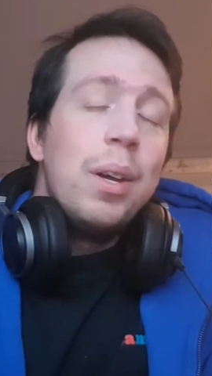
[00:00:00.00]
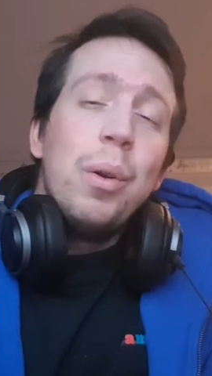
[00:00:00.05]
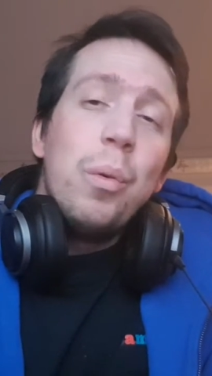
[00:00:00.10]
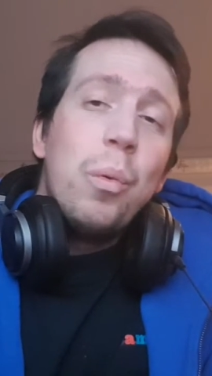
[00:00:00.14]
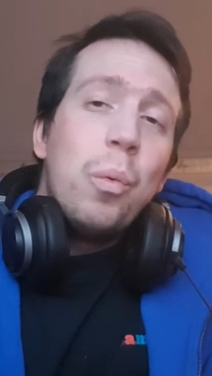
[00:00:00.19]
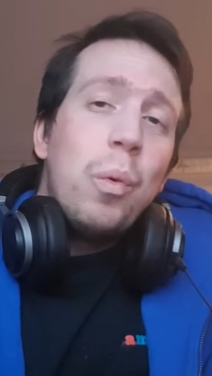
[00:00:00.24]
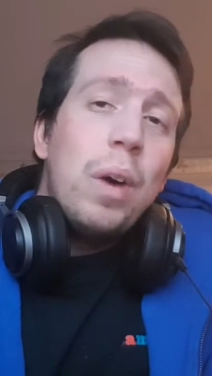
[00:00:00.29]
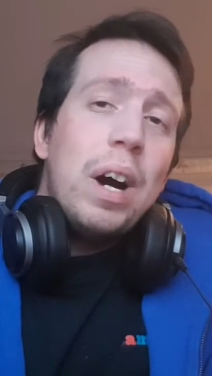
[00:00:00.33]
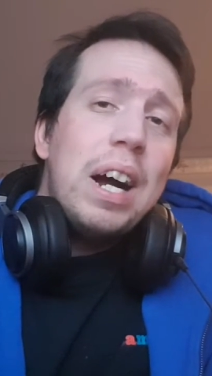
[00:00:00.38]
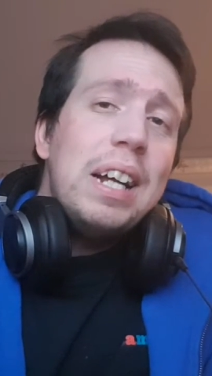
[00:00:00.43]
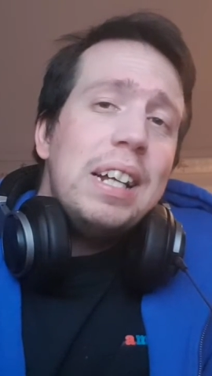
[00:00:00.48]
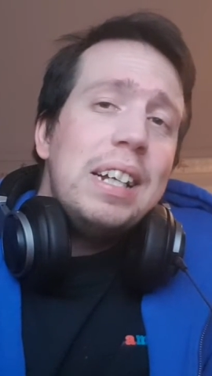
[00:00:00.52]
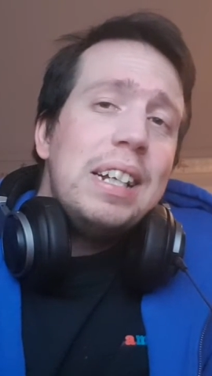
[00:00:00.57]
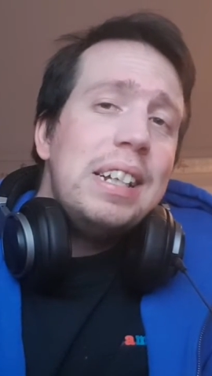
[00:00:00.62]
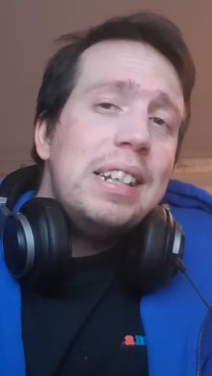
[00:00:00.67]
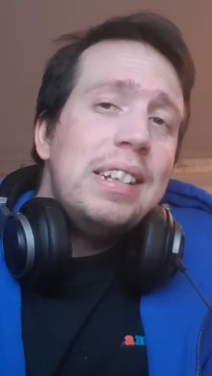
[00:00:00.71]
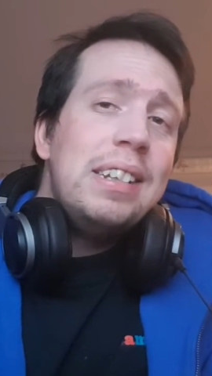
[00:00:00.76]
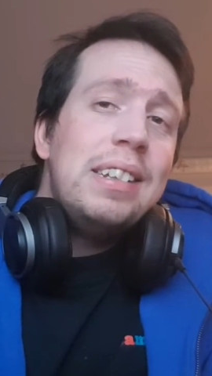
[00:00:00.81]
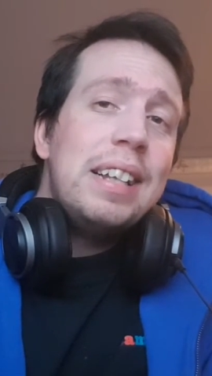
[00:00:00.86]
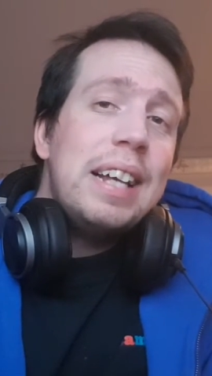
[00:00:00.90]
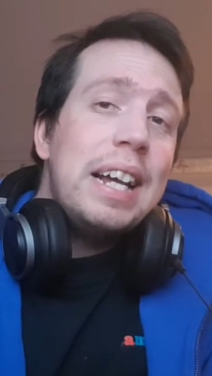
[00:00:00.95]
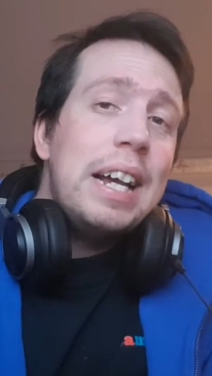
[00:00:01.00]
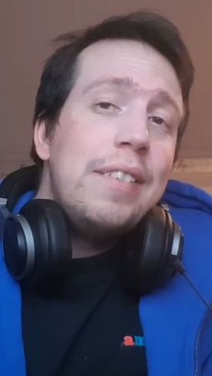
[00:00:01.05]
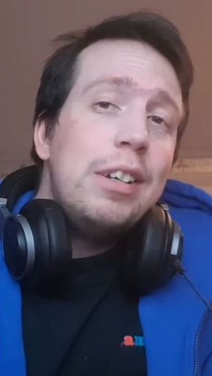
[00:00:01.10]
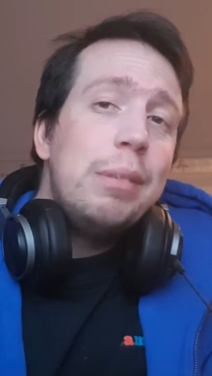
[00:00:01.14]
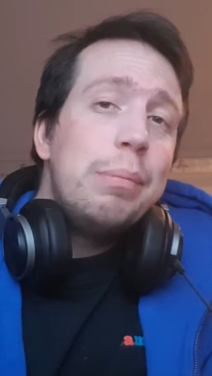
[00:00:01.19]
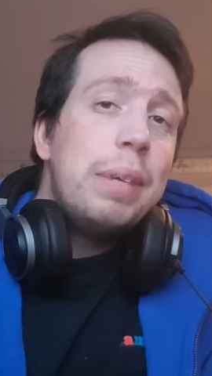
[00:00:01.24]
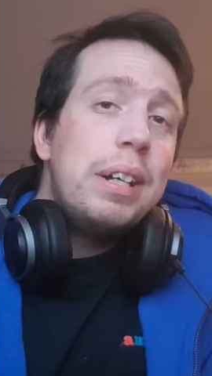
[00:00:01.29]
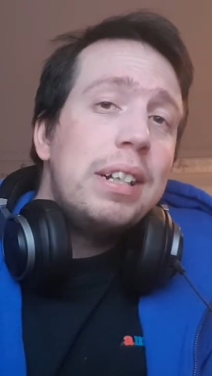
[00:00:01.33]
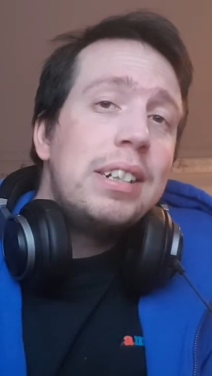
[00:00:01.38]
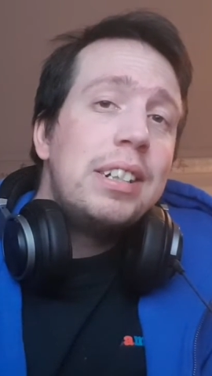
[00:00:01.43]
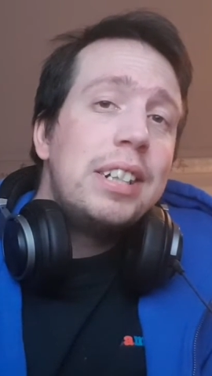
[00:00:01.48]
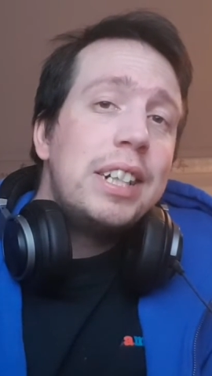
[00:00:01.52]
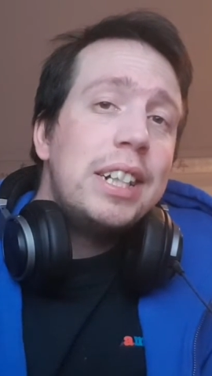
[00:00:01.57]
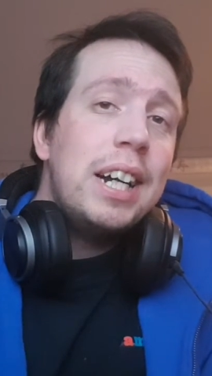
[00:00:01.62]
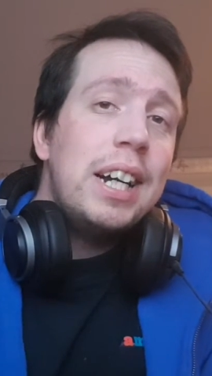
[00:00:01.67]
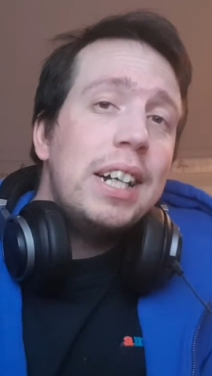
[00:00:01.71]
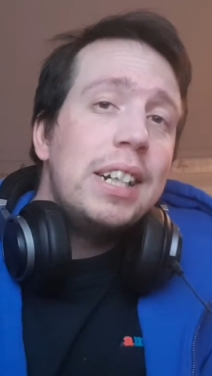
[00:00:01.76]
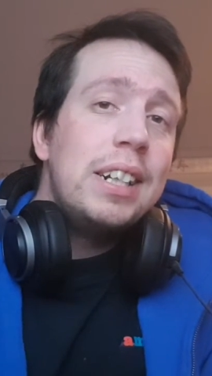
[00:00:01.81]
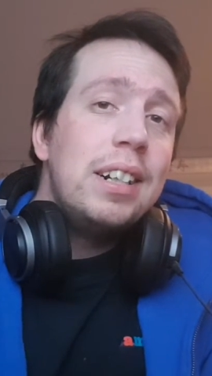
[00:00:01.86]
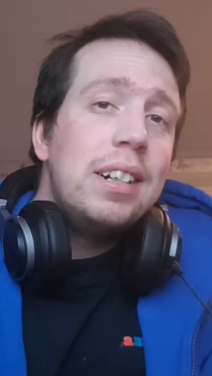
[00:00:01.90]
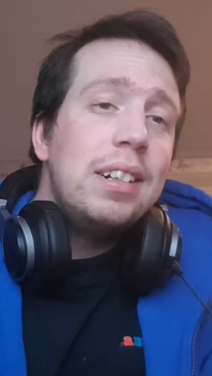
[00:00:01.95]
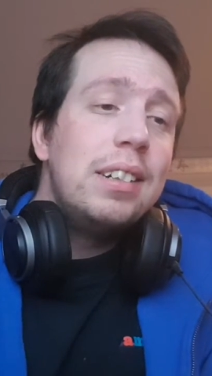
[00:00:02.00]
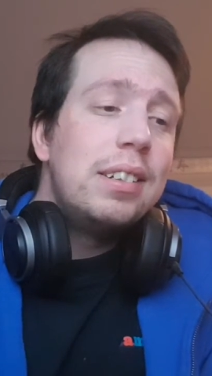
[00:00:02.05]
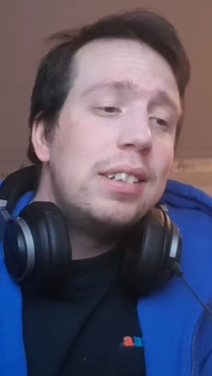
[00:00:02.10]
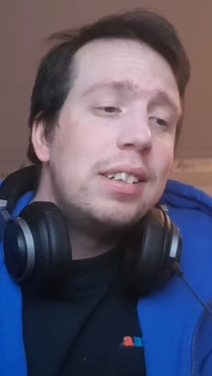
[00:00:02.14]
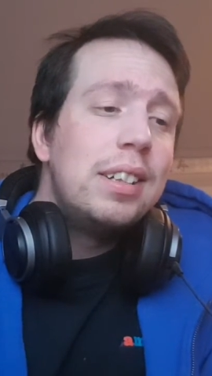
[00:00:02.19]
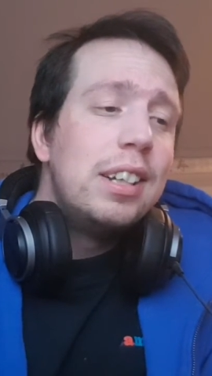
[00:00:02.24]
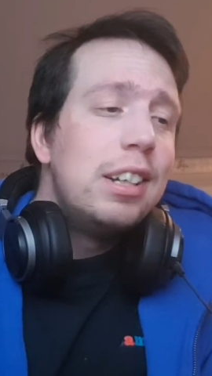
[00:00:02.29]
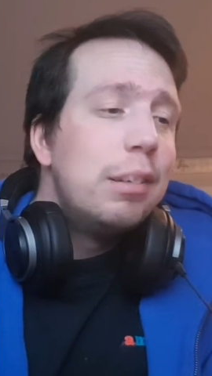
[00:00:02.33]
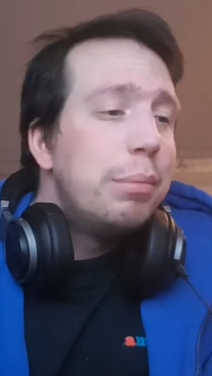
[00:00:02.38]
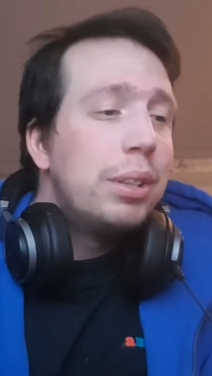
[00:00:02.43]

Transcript: Why he's having much titles?